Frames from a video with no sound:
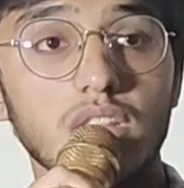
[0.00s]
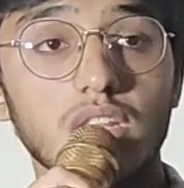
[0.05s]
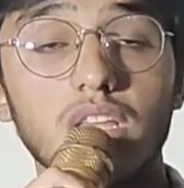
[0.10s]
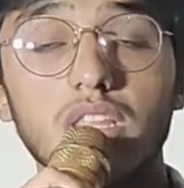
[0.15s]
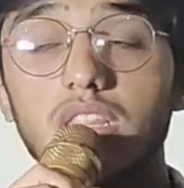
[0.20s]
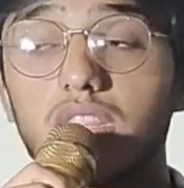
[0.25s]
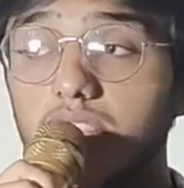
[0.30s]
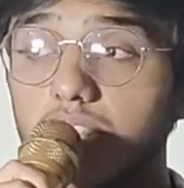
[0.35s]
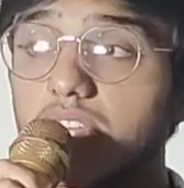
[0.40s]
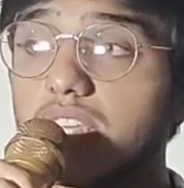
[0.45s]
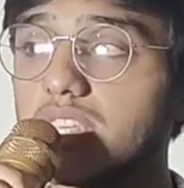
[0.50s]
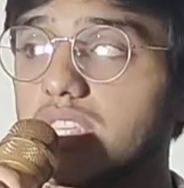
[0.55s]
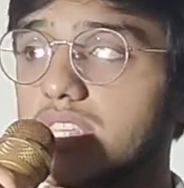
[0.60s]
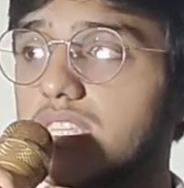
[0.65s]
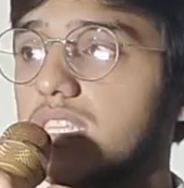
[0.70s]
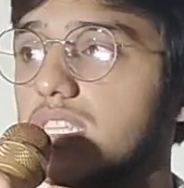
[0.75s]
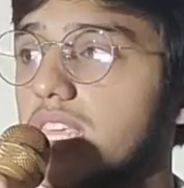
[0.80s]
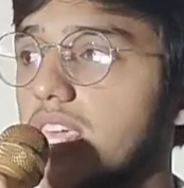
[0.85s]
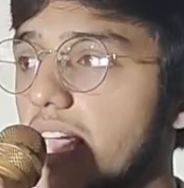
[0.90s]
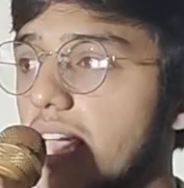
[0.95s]

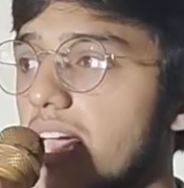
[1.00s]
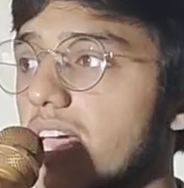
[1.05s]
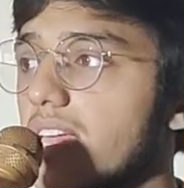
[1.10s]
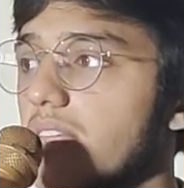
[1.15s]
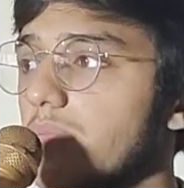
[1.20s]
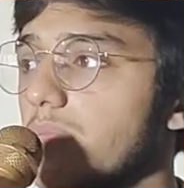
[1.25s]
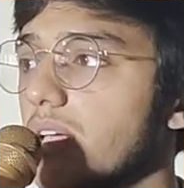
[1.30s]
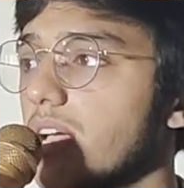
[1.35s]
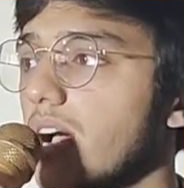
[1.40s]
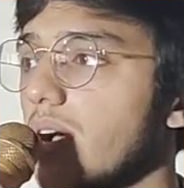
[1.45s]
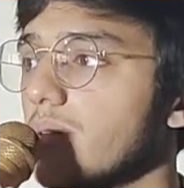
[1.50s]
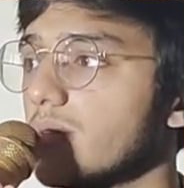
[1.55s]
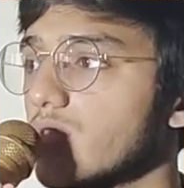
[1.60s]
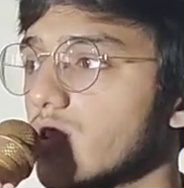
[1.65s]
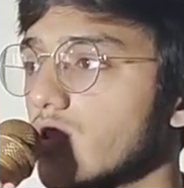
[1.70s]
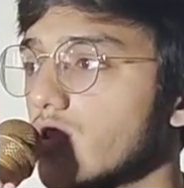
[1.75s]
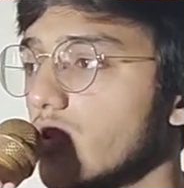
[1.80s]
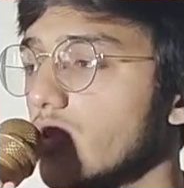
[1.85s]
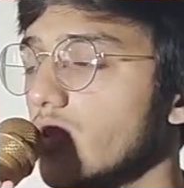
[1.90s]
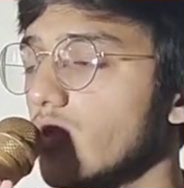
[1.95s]
This can become
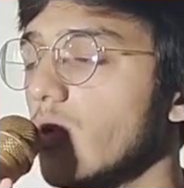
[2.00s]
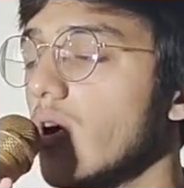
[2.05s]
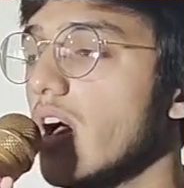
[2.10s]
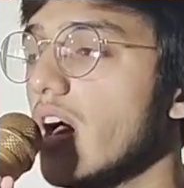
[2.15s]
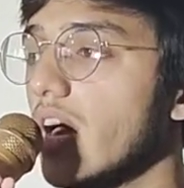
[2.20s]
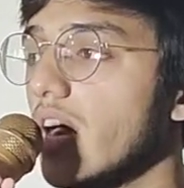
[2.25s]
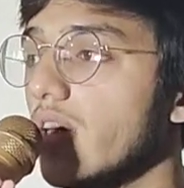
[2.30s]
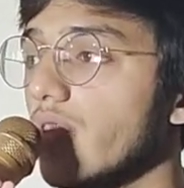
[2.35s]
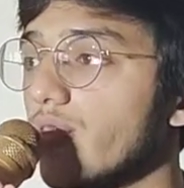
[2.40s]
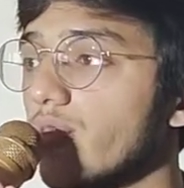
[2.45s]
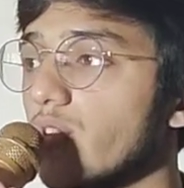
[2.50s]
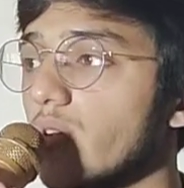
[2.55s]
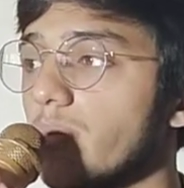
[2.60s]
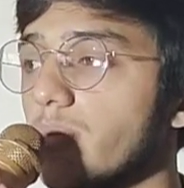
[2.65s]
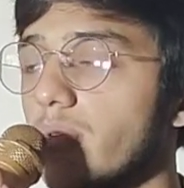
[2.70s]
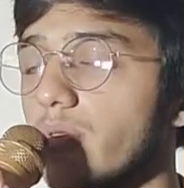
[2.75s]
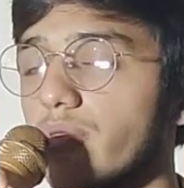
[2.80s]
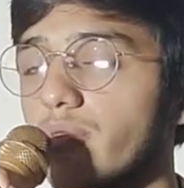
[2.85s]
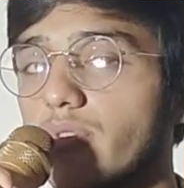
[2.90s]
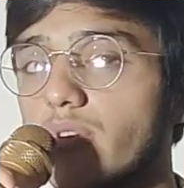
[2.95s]
true if we
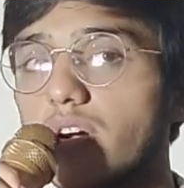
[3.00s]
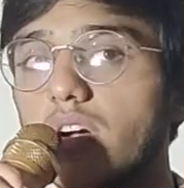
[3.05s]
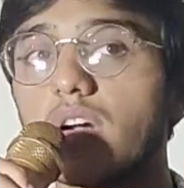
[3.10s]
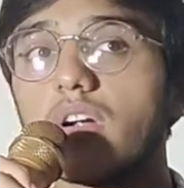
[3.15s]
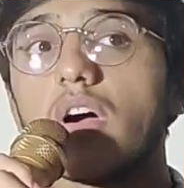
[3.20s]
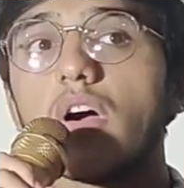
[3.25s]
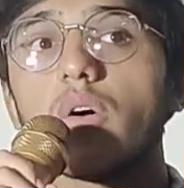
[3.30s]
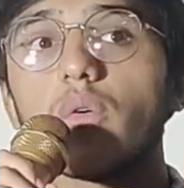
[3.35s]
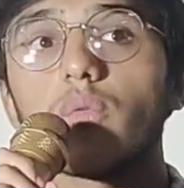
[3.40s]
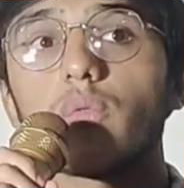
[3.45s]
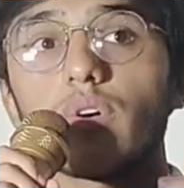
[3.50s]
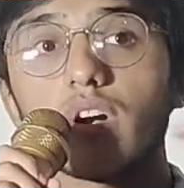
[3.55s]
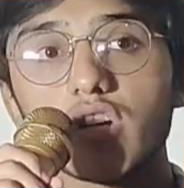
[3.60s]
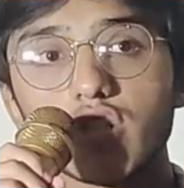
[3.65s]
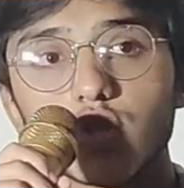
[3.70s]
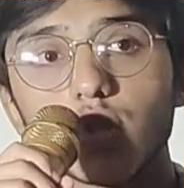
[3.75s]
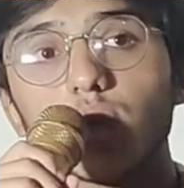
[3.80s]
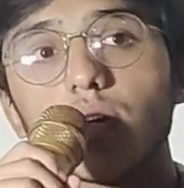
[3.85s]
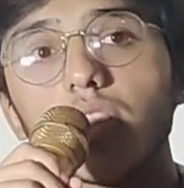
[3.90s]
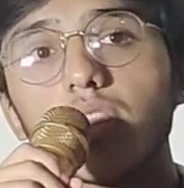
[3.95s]
prefer
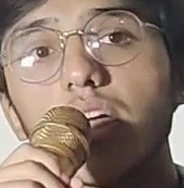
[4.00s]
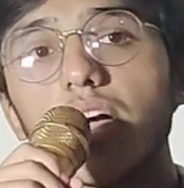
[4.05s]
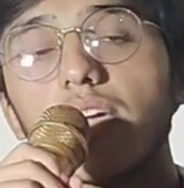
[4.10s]
virtual